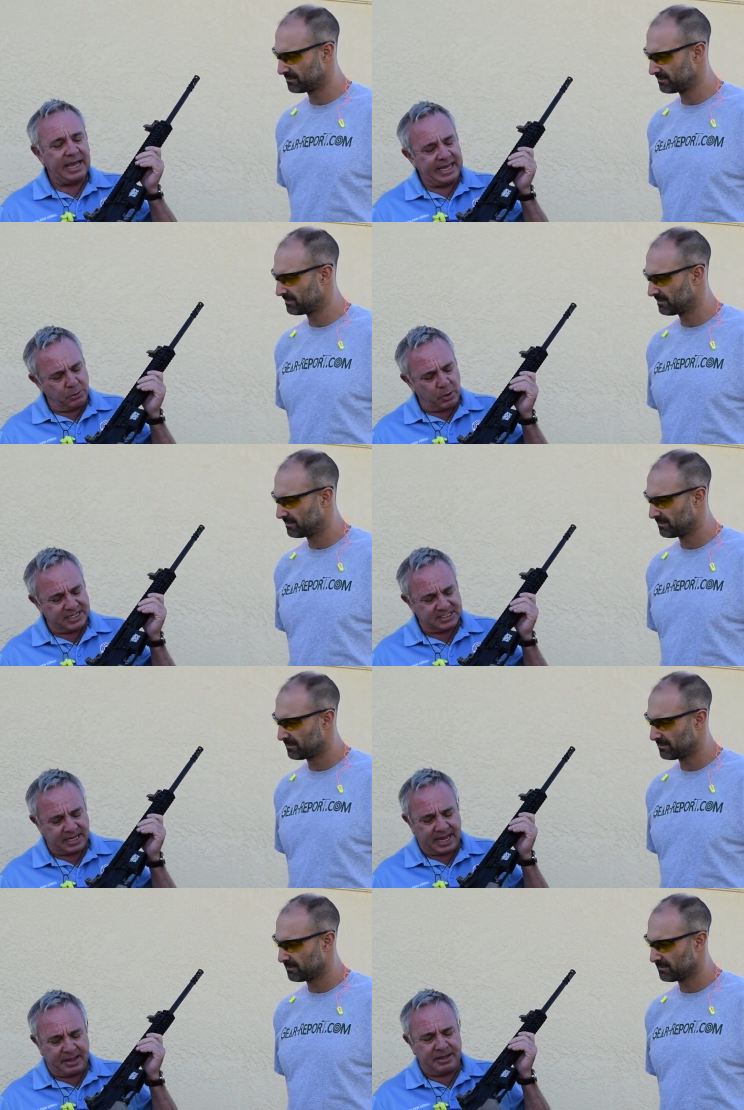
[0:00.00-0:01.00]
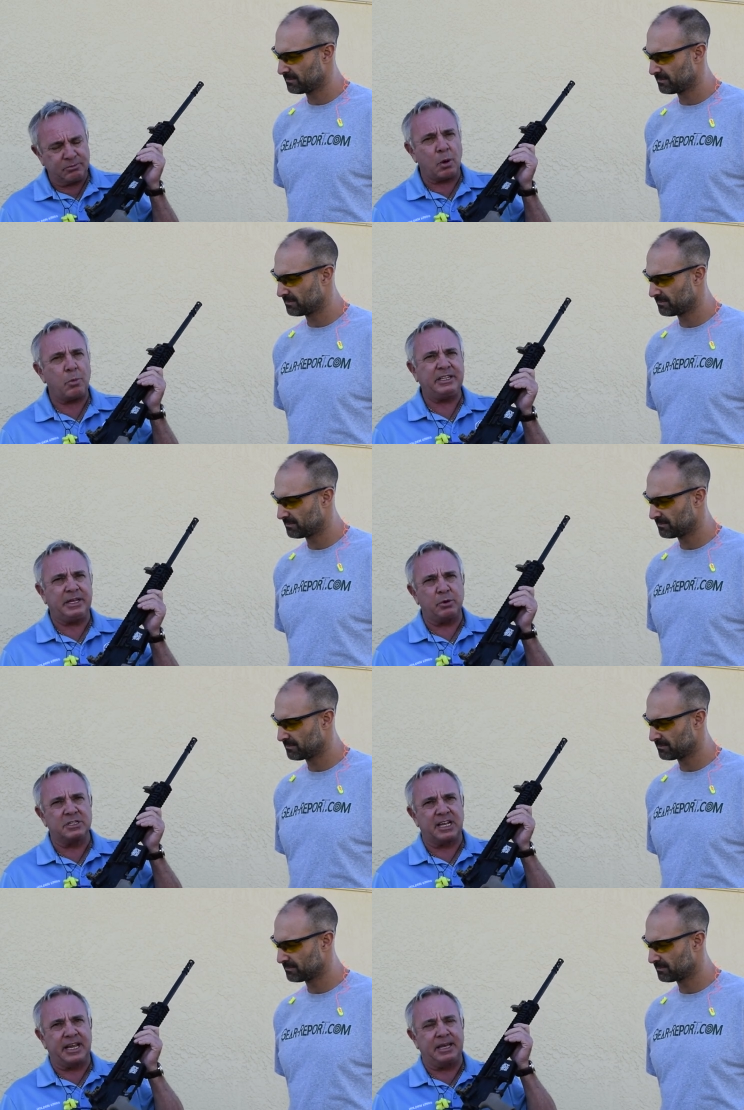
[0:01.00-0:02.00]
Speaker 1: Anyways, and what we did
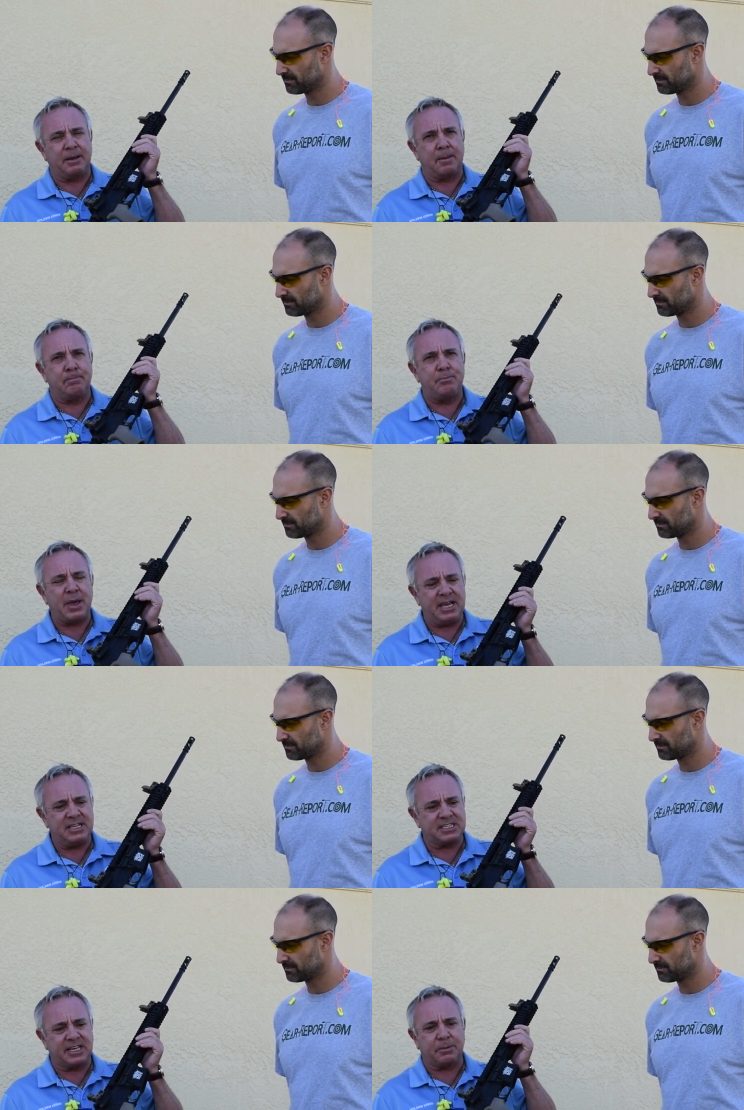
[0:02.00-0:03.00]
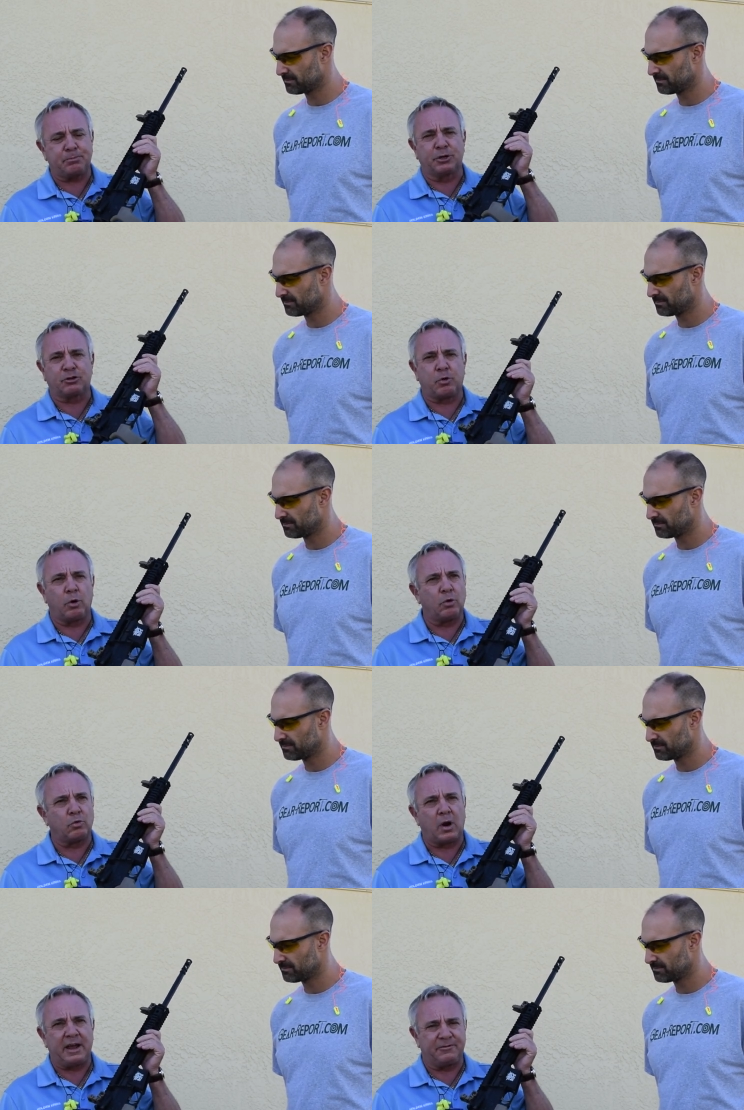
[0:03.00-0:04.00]
was a, a basic
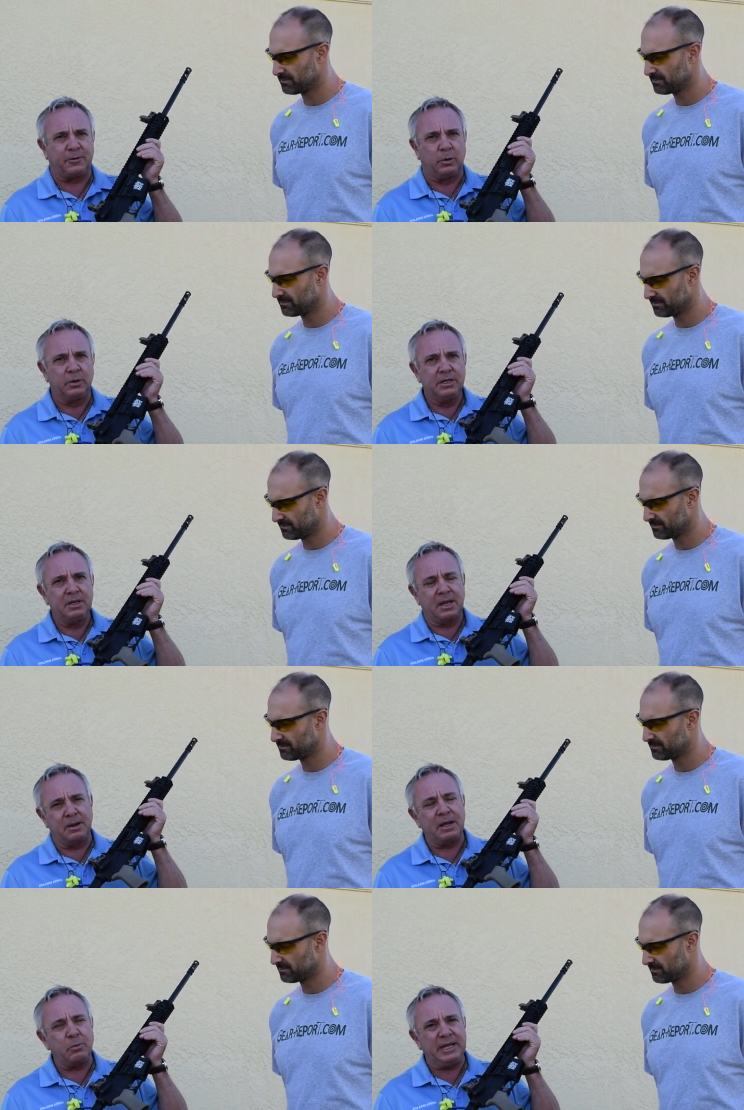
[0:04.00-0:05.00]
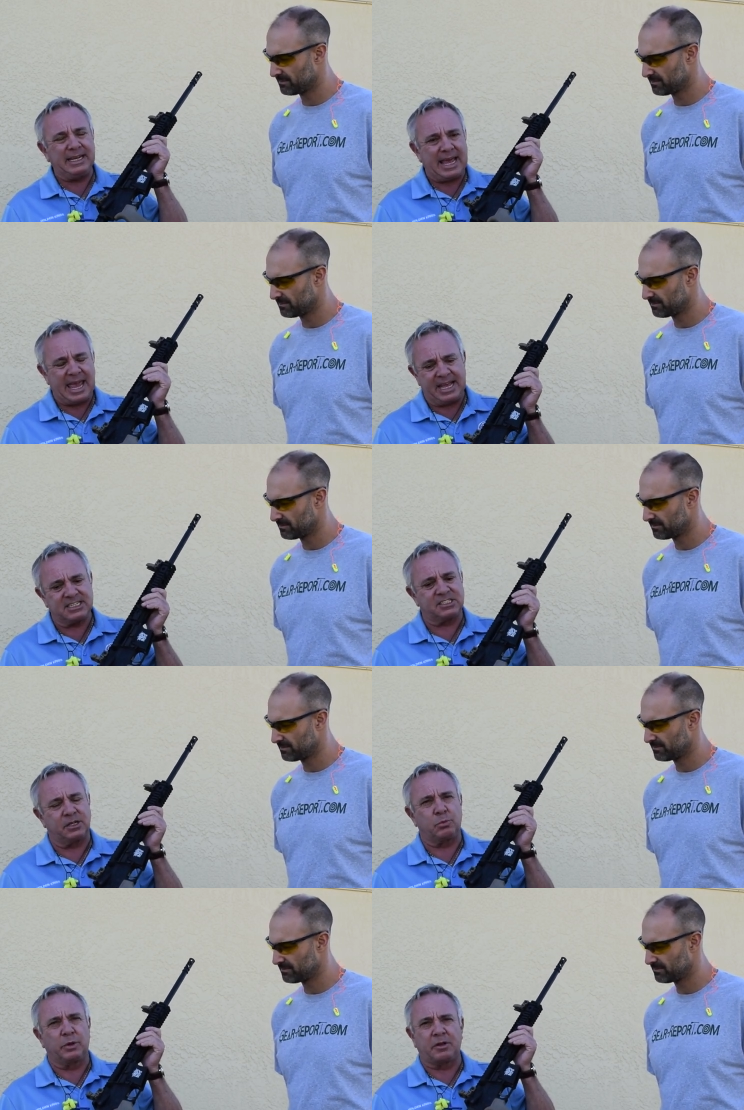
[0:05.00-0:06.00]
patrol rifle, and then we enhanced
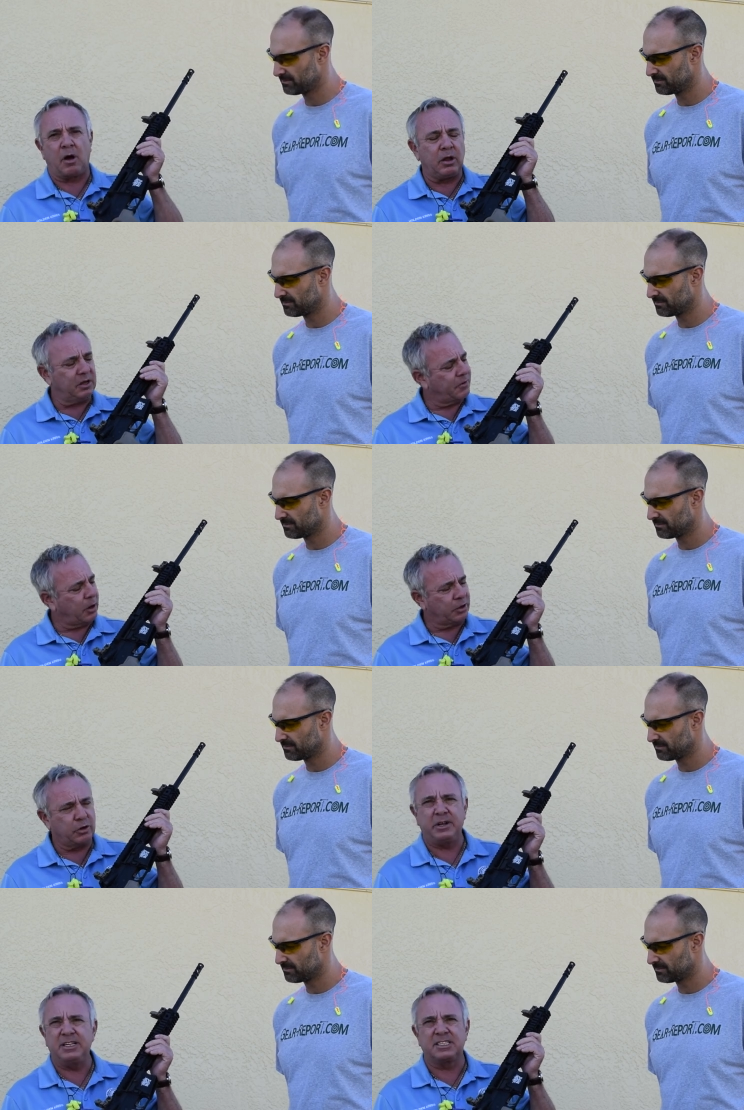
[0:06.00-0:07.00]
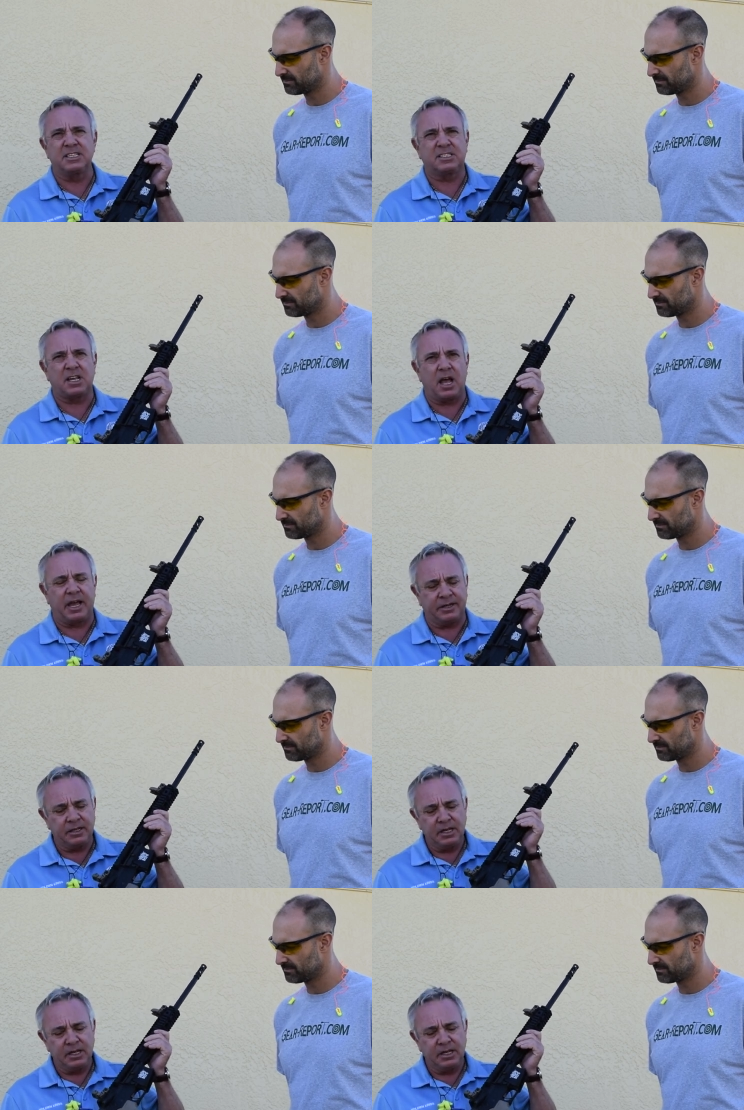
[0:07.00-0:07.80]
it with all of our goodies inside,